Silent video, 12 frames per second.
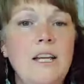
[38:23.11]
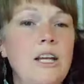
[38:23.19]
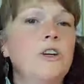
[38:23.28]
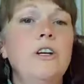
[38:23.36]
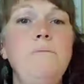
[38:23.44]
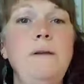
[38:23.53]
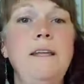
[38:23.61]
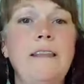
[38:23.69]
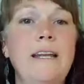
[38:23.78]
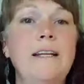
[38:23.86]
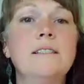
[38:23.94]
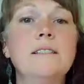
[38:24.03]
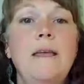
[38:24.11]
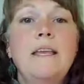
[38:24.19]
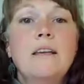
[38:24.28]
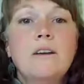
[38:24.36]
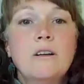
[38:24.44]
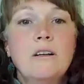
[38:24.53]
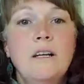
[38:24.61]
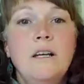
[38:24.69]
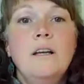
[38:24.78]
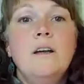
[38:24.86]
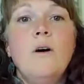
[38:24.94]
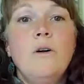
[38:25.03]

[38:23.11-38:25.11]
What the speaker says: And it could be that it's making her